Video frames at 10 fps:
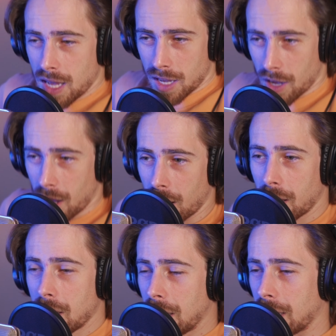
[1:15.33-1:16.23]
uh,
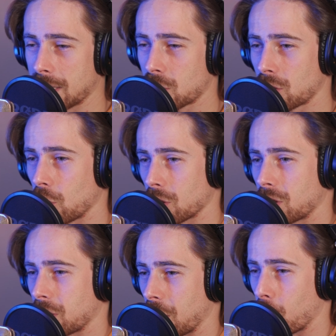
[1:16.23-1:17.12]
let's
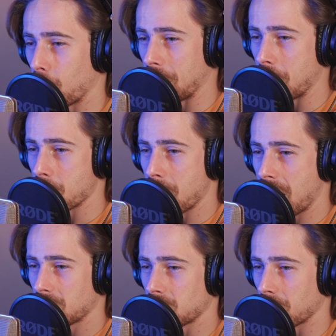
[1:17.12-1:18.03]
just see what he
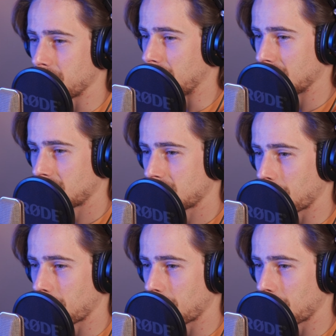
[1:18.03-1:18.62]
makes of this.